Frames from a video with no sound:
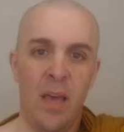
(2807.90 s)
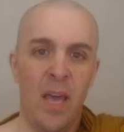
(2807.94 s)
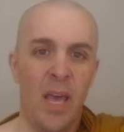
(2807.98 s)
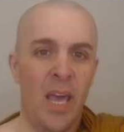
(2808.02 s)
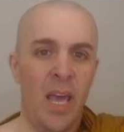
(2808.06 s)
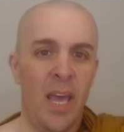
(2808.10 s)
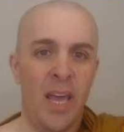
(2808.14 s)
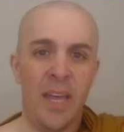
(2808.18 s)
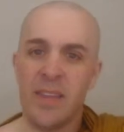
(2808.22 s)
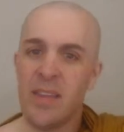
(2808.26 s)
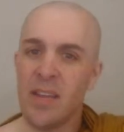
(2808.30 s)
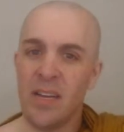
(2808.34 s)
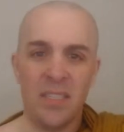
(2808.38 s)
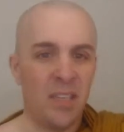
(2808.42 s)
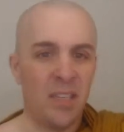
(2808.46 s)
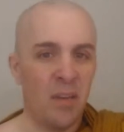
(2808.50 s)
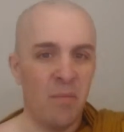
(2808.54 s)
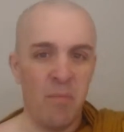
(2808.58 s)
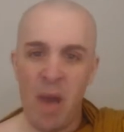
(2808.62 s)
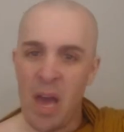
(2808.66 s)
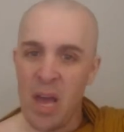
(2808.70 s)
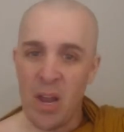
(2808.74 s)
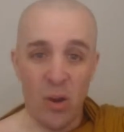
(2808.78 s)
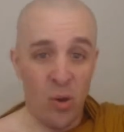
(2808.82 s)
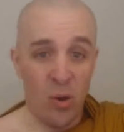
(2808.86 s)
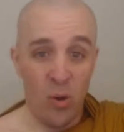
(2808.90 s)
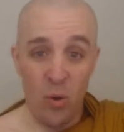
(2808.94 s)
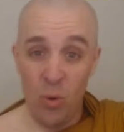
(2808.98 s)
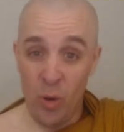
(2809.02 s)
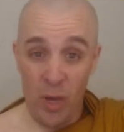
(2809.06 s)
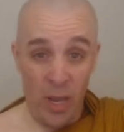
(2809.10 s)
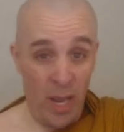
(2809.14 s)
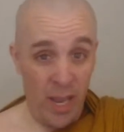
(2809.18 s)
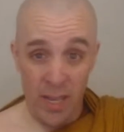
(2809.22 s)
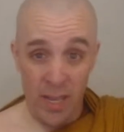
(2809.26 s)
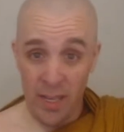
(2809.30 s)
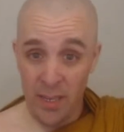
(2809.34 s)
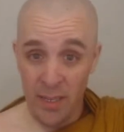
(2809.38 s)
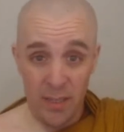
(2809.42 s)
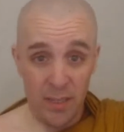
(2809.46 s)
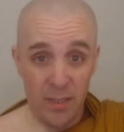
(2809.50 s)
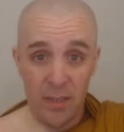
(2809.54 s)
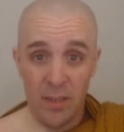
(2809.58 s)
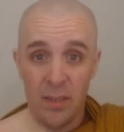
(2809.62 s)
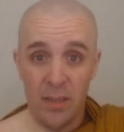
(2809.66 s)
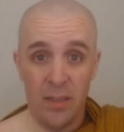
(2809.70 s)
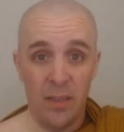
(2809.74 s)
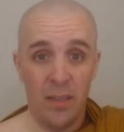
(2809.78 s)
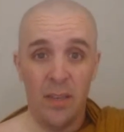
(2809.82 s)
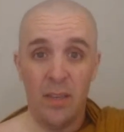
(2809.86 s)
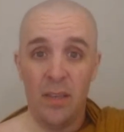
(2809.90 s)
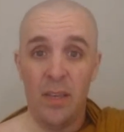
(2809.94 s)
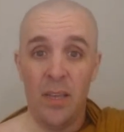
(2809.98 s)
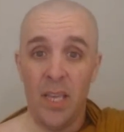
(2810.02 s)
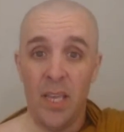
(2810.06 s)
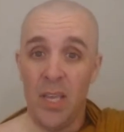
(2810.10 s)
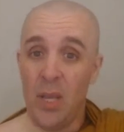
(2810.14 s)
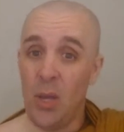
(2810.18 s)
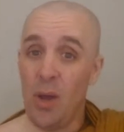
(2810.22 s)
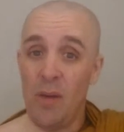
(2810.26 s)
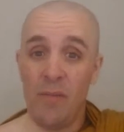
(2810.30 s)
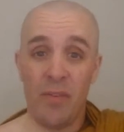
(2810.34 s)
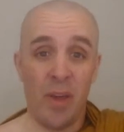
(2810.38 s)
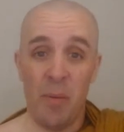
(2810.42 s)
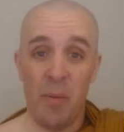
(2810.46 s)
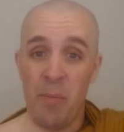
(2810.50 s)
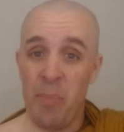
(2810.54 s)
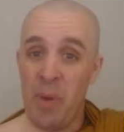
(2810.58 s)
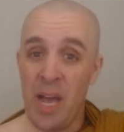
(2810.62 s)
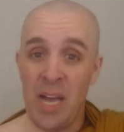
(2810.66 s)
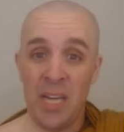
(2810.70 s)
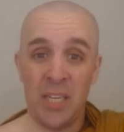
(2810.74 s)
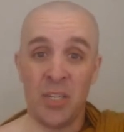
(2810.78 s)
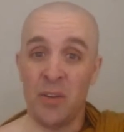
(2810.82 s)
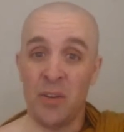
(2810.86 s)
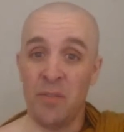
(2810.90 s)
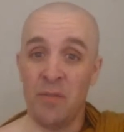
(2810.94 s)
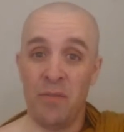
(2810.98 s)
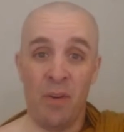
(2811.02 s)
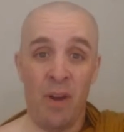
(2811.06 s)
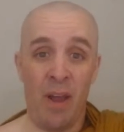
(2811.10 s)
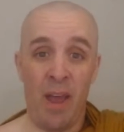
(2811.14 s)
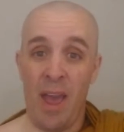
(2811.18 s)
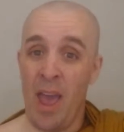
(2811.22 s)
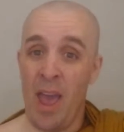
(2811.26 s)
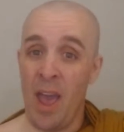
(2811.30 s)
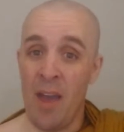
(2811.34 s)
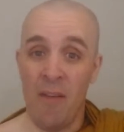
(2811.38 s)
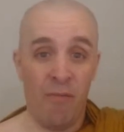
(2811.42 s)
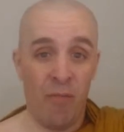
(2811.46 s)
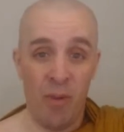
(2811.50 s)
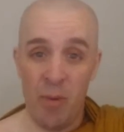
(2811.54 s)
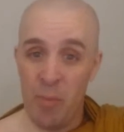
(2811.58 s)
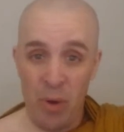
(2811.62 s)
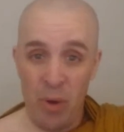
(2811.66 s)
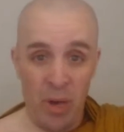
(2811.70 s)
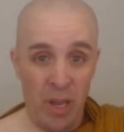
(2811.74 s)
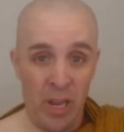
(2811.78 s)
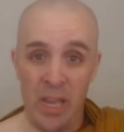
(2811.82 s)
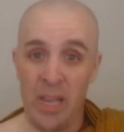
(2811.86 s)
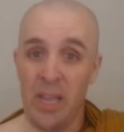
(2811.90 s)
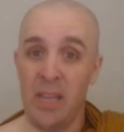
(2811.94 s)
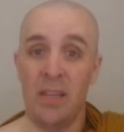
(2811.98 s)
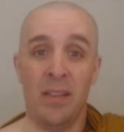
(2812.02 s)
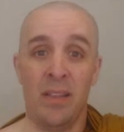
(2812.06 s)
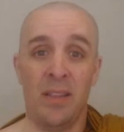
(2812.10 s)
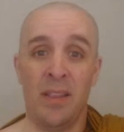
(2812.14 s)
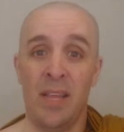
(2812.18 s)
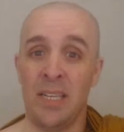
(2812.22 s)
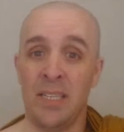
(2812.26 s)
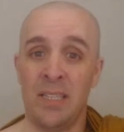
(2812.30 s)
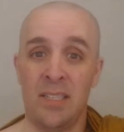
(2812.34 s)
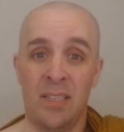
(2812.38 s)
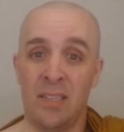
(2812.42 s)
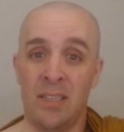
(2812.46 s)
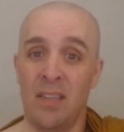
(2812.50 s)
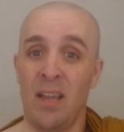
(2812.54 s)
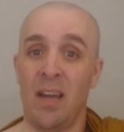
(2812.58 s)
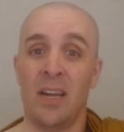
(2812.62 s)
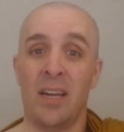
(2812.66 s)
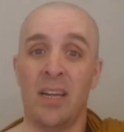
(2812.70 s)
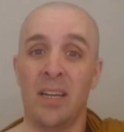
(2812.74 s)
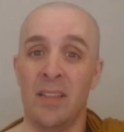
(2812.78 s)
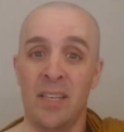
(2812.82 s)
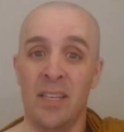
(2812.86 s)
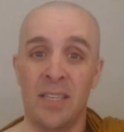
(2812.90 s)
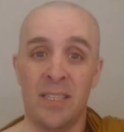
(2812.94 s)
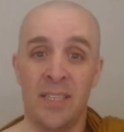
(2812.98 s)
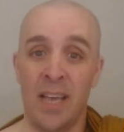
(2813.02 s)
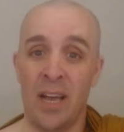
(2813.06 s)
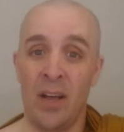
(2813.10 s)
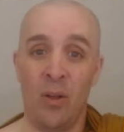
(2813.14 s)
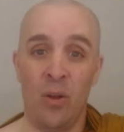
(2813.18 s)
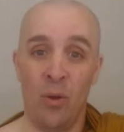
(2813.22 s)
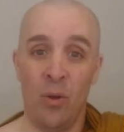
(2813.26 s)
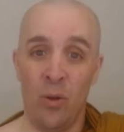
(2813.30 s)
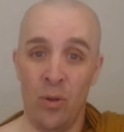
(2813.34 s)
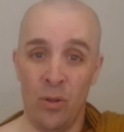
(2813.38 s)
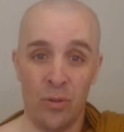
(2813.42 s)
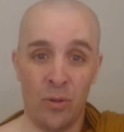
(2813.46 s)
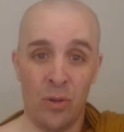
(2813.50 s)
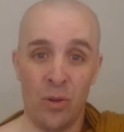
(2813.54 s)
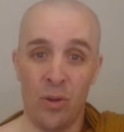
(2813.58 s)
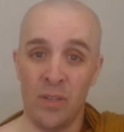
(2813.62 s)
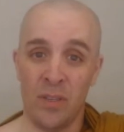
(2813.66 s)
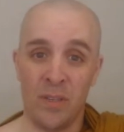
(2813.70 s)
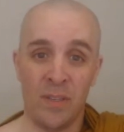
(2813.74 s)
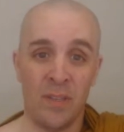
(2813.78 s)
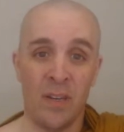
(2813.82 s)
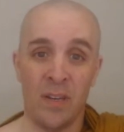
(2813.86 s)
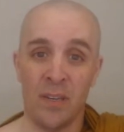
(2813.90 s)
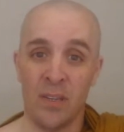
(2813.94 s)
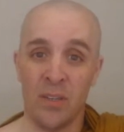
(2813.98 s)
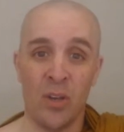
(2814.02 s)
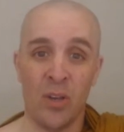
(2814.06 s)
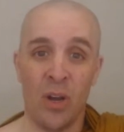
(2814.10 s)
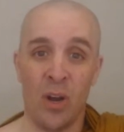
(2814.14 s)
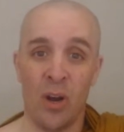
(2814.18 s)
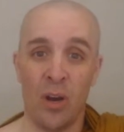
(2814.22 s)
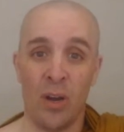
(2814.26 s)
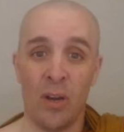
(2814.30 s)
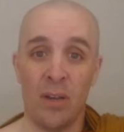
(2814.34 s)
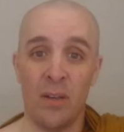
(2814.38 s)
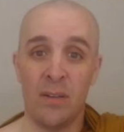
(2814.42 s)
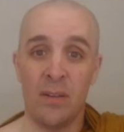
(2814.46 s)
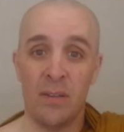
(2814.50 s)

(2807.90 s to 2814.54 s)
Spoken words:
it doesn't matter who it is. You have compassion for everybody that's stuck in this hellhole called samsara.